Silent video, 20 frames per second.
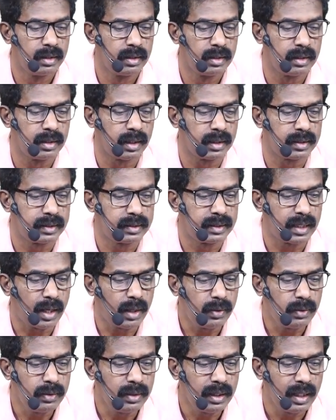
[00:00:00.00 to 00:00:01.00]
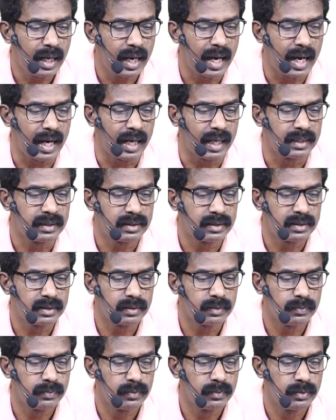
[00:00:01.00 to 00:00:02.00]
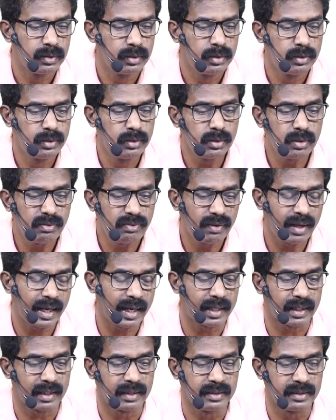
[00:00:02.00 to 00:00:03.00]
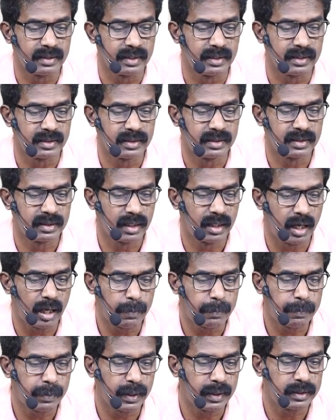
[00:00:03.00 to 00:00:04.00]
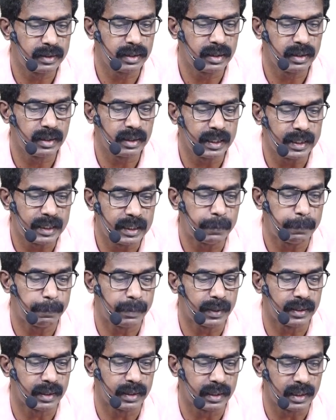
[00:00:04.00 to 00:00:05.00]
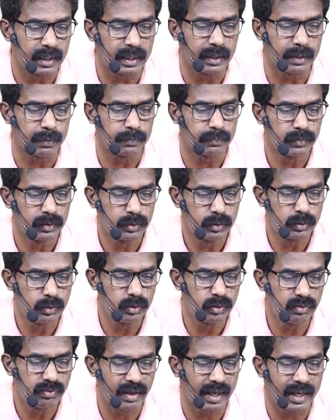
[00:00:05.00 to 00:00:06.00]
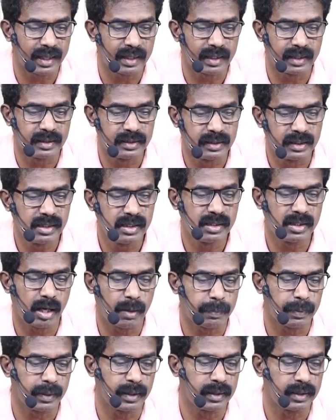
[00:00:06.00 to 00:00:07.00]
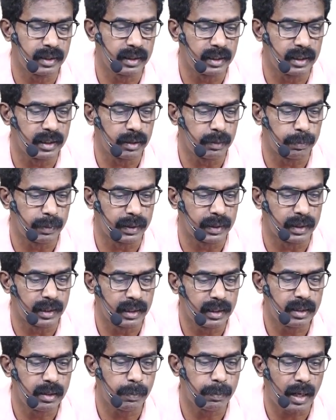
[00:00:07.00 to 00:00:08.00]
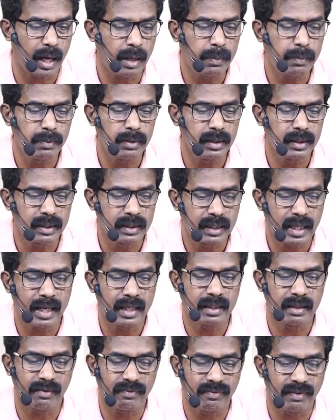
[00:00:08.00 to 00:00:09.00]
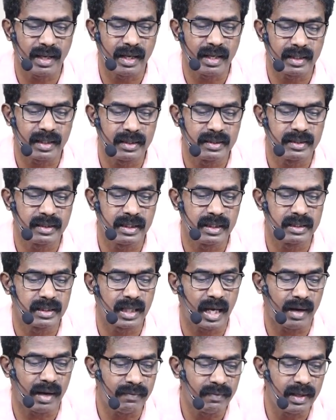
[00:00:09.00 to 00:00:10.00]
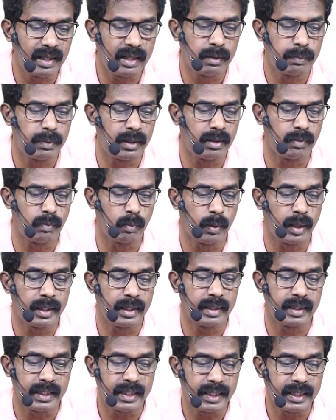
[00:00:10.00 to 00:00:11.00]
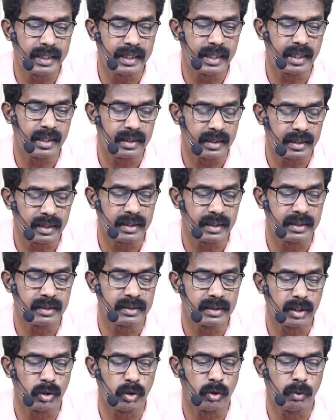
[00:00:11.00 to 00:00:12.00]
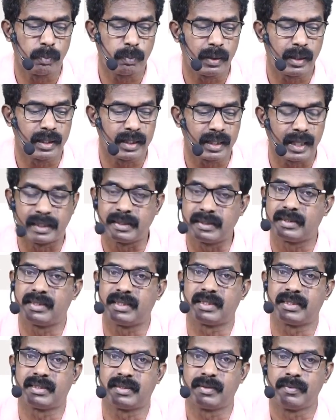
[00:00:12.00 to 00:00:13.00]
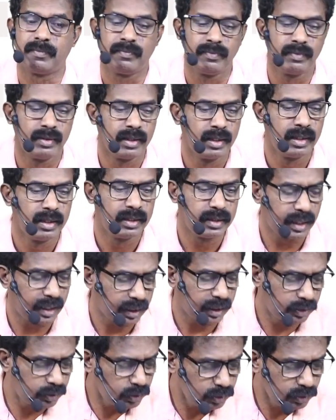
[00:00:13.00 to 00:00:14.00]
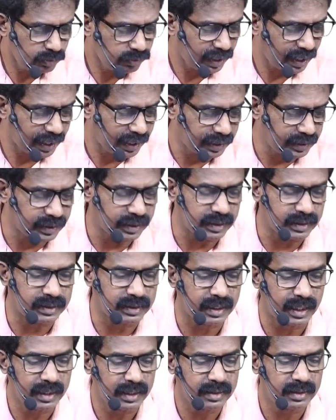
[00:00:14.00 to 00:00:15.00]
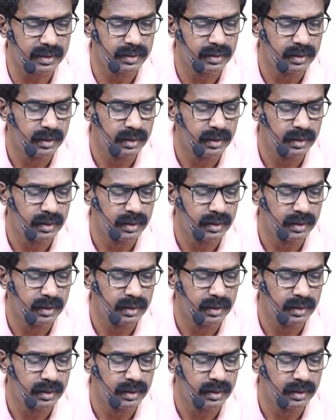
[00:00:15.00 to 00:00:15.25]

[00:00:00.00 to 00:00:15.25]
A town has 2 fire engines operating independently. 2 fire engines operating independently. The probability that a fire engine is available when needed is 0.96. There are 2 fire engines, right?